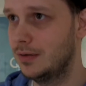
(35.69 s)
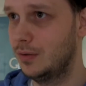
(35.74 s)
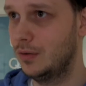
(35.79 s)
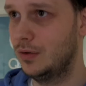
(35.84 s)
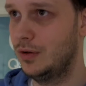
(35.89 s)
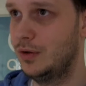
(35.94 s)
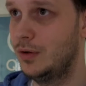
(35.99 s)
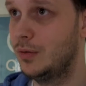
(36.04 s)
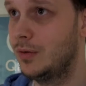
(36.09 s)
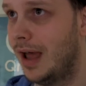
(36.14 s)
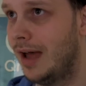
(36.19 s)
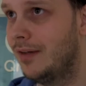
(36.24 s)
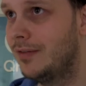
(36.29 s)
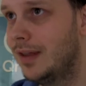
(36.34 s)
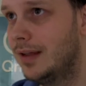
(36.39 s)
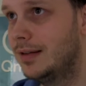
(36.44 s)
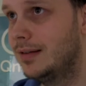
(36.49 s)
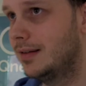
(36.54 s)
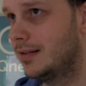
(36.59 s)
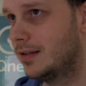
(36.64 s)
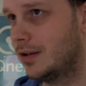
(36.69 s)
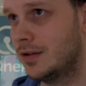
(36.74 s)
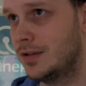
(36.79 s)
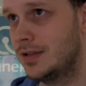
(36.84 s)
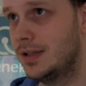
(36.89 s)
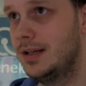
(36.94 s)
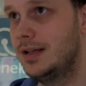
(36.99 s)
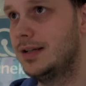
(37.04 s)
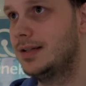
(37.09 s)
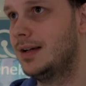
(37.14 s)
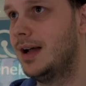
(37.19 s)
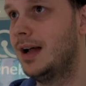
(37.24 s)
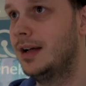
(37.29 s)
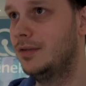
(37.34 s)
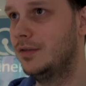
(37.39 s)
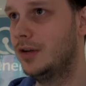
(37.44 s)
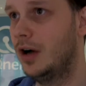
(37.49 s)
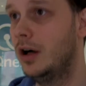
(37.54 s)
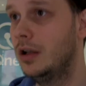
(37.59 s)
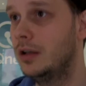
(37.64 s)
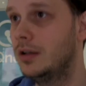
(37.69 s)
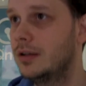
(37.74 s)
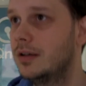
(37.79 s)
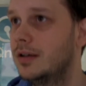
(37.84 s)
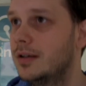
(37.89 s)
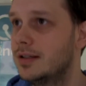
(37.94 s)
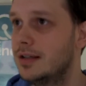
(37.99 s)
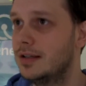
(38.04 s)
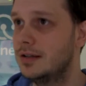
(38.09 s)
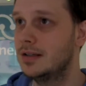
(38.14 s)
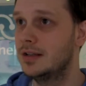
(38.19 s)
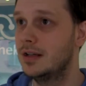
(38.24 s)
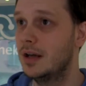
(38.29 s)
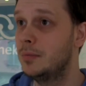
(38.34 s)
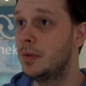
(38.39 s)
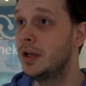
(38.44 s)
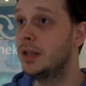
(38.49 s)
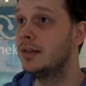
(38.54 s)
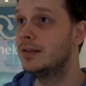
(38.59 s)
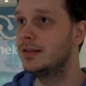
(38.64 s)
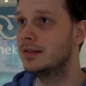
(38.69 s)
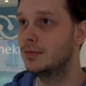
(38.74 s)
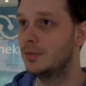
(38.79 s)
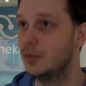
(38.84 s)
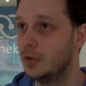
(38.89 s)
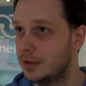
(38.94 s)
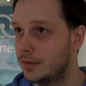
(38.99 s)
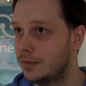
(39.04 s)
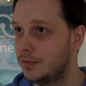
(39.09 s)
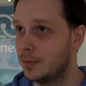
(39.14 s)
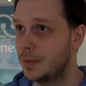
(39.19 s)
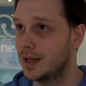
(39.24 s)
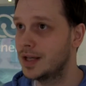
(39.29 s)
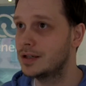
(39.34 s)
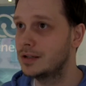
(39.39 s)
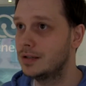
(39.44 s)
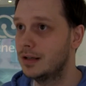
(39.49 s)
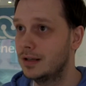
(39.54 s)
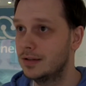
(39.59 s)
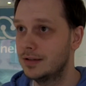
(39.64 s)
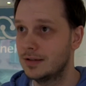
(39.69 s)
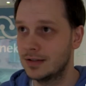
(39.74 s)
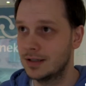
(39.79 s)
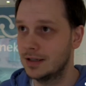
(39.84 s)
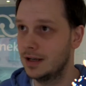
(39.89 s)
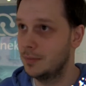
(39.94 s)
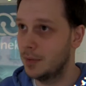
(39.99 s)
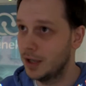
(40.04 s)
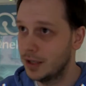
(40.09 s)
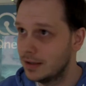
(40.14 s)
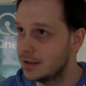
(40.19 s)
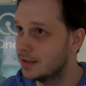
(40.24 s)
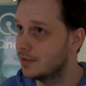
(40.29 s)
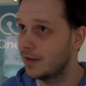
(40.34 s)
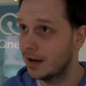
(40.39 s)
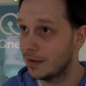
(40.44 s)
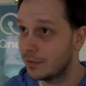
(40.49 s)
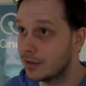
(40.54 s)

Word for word: Yeah. You don't have that. The scarcity is kind of gone because there's an abundance of all information and there's an abundance of